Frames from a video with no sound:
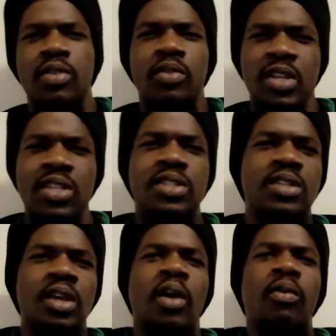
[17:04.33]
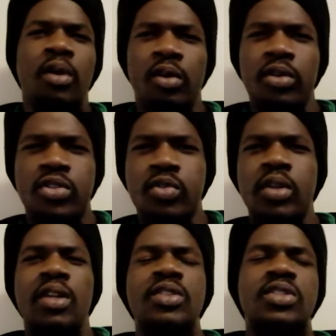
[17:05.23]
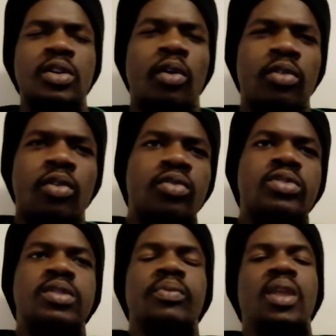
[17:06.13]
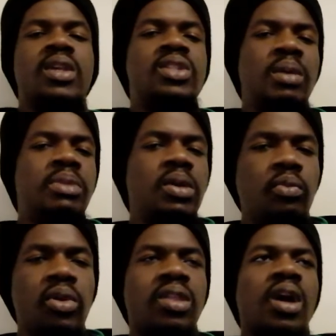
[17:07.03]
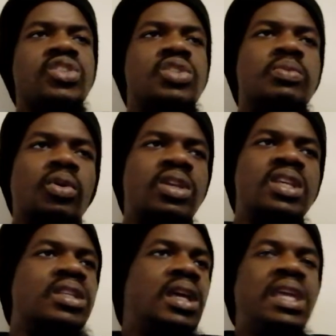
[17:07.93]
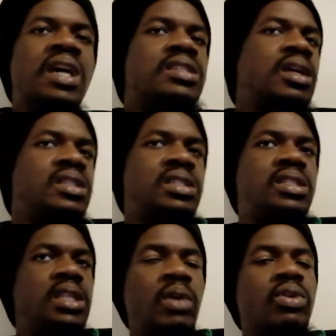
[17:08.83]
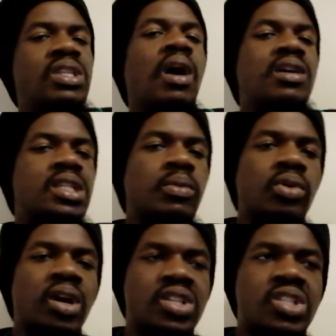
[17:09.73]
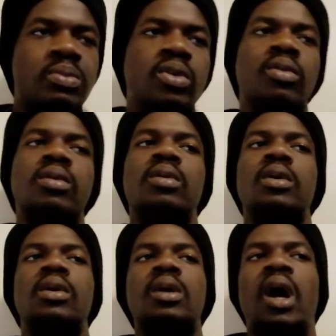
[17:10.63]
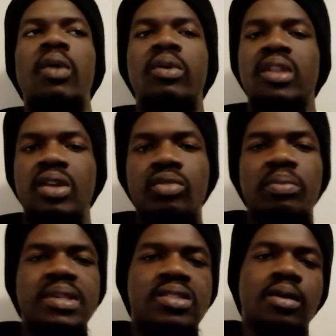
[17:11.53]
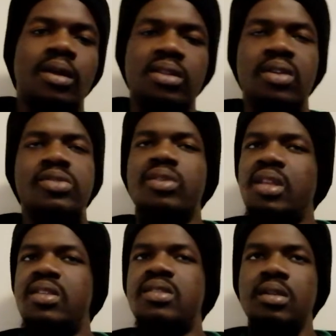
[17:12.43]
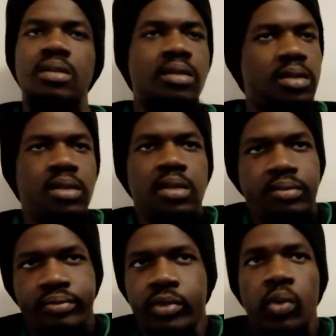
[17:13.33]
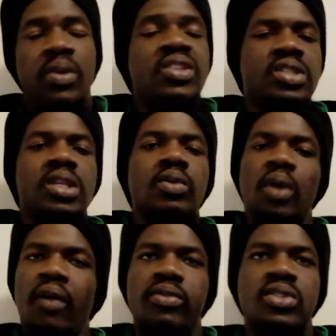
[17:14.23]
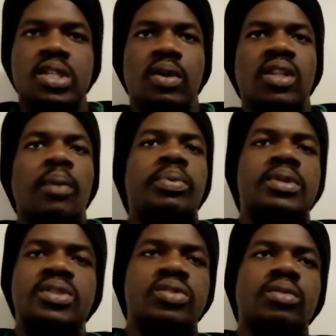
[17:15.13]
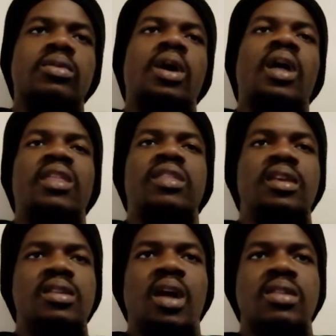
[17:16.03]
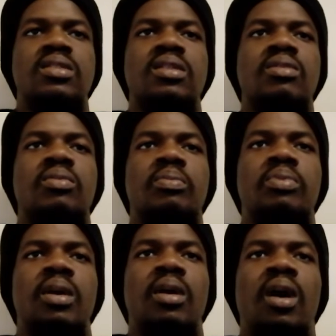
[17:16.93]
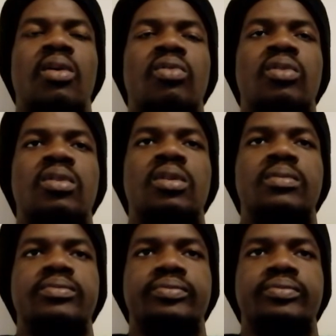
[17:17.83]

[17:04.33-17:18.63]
you know, we're going to train and see how it goes. Same thing with Casemiro. He was asked about Casemiro and whether he will be starting on Sunday. He said, we'll see. We have to see what happens. So I think that's a good